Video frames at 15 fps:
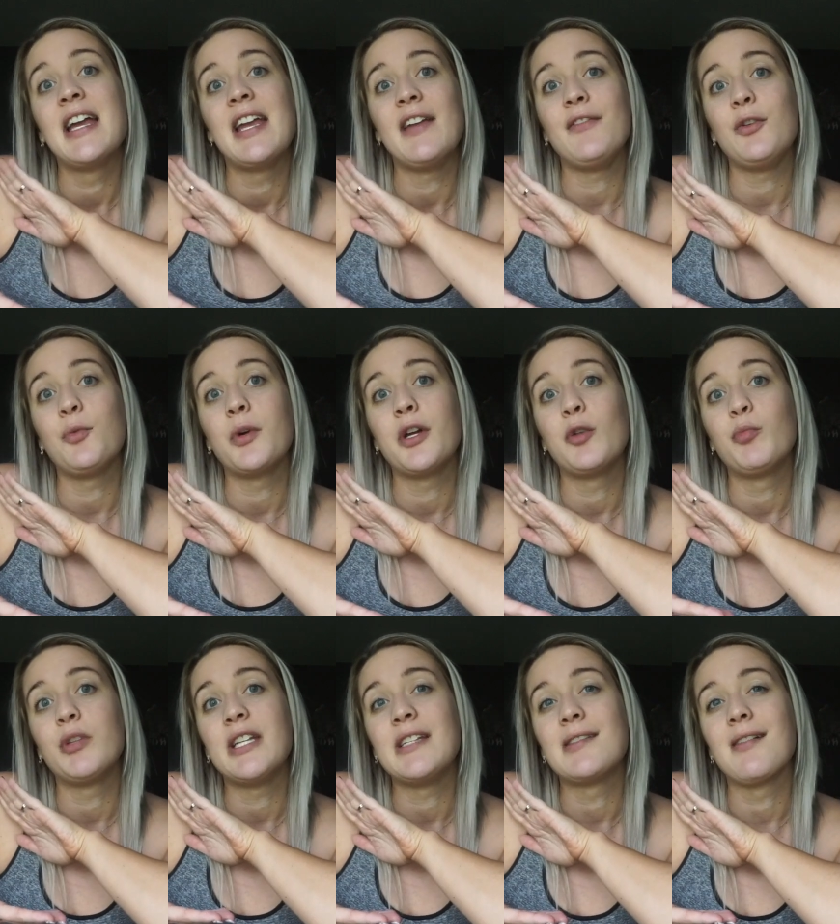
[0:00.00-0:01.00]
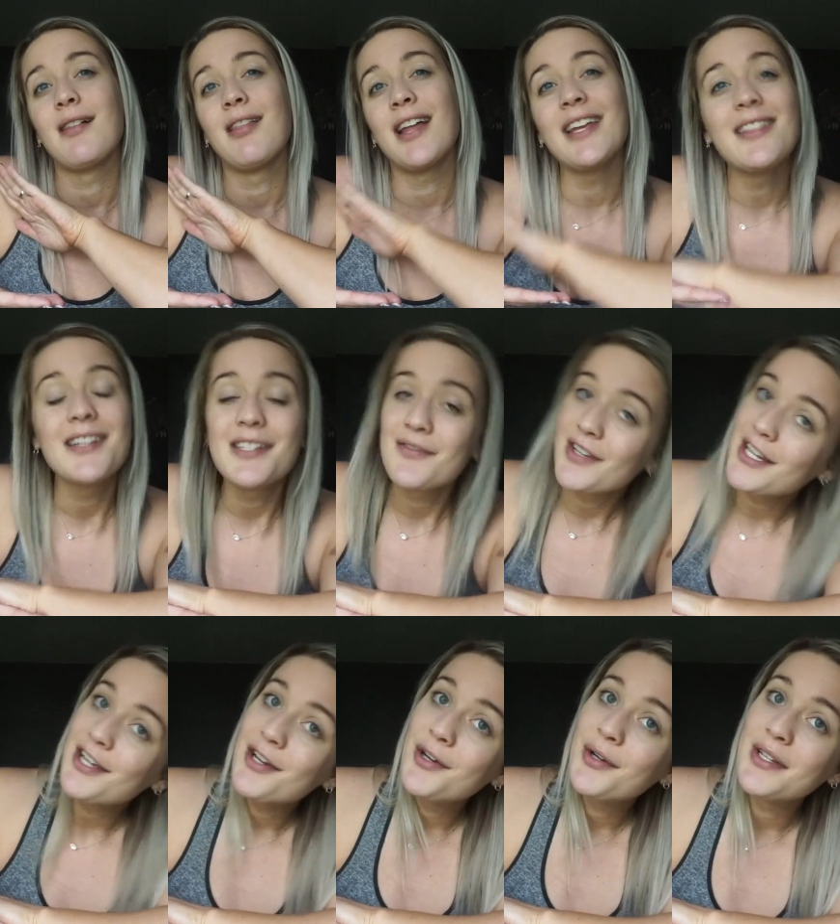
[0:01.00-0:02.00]
If you would, please like this
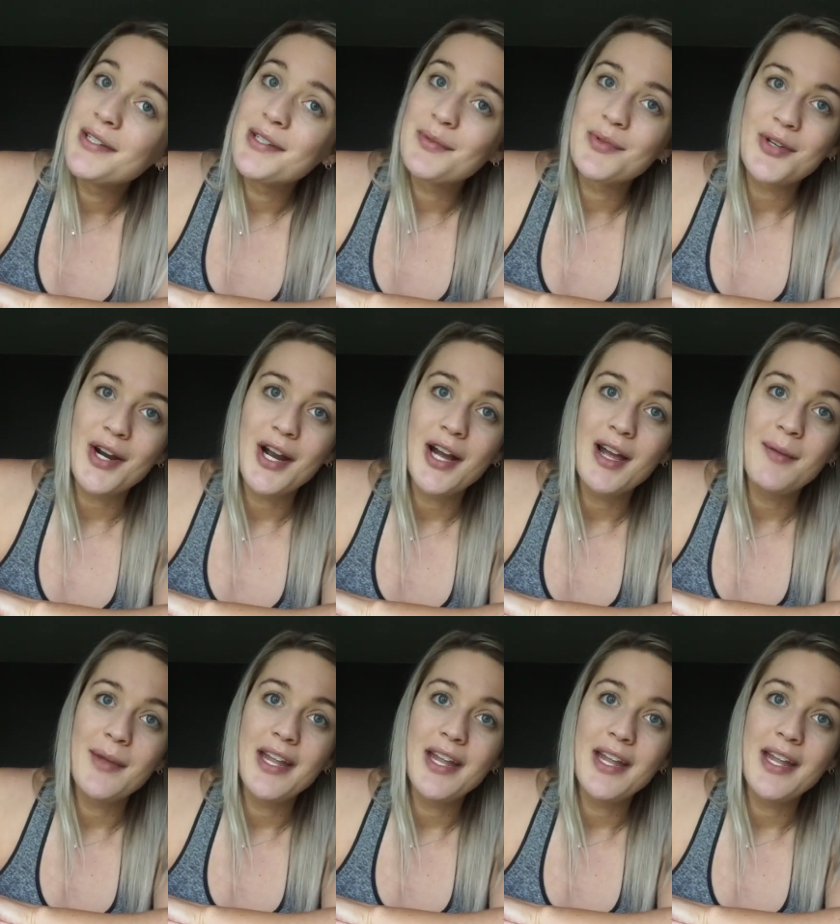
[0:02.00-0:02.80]
video and subscribe,